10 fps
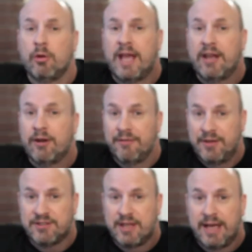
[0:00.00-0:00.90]
located on
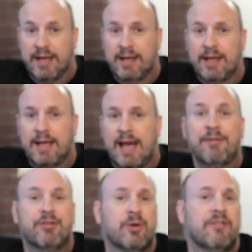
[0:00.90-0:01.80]
this thing,
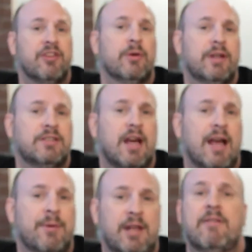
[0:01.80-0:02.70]
and three of you at a
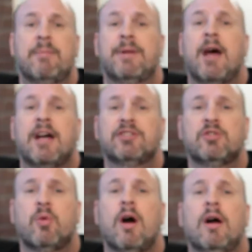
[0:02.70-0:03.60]
time can have a menage a
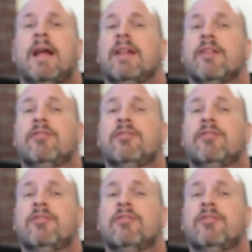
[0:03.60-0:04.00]
trois and